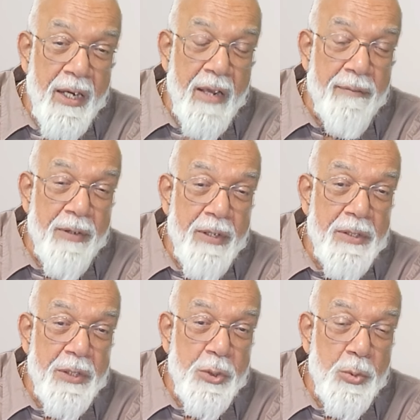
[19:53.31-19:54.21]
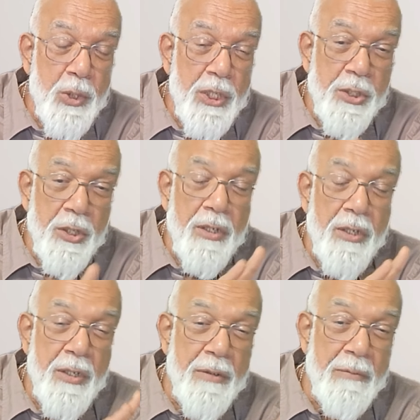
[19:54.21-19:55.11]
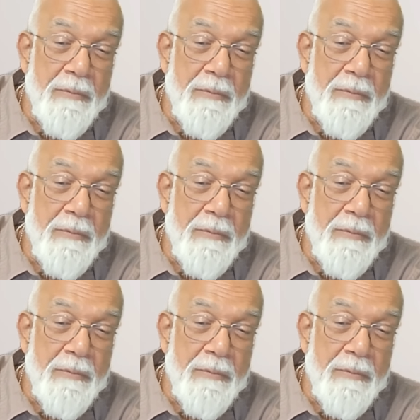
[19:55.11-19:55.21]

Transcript: in every situation